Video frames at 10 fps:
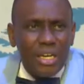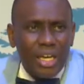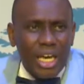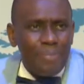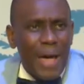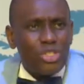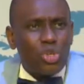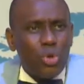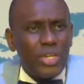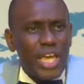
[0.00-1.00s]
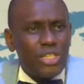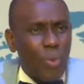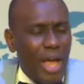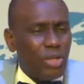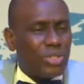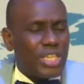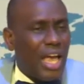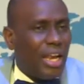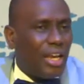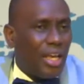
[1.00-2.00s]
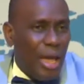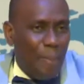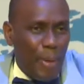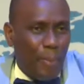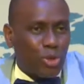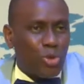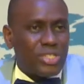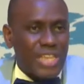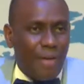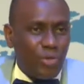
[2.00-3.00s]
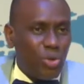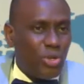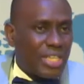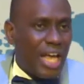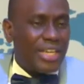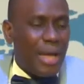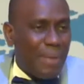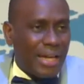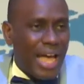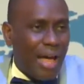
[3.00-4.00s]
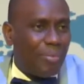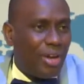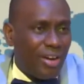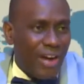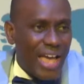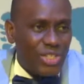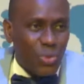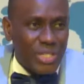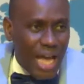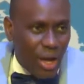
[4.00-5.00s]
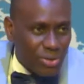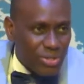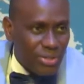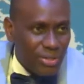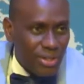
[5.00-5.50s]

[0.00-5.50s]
In my school days, when you tell people to serve you, you tell them, Madam, rice without.